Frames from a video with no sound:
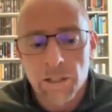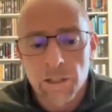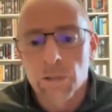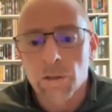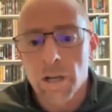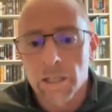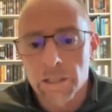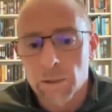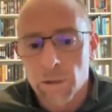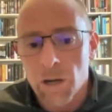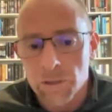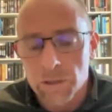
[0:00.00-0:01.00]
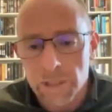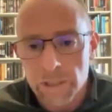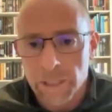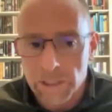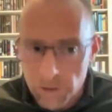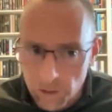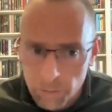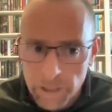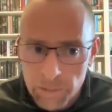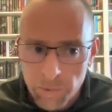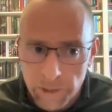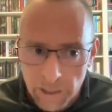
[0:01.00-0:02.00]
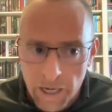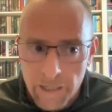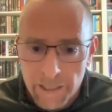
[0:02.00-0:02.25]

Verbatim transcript: you're you're also in there because you're the people that God